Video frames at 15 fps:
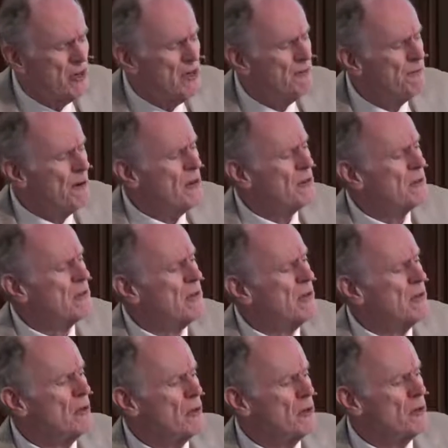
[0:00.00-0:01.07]
he felt the
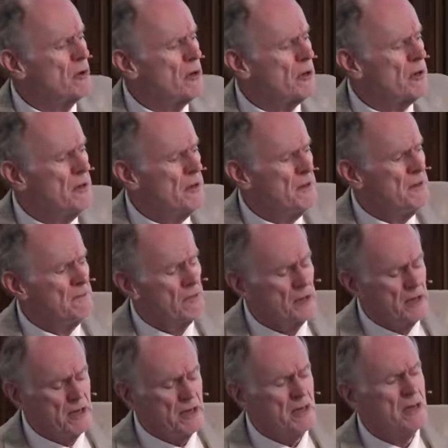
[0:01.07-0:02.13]
Lord
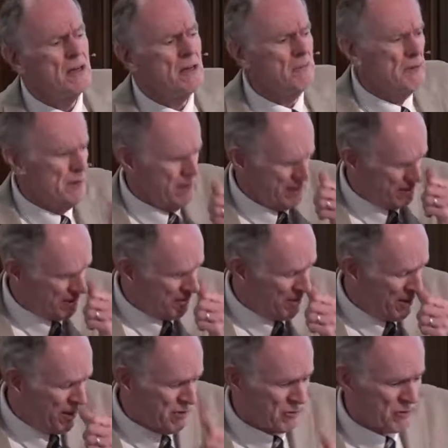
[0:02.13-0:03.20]
leading him into the
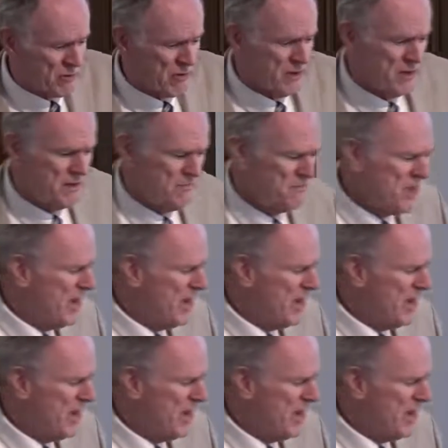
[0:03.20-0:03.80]
ministry.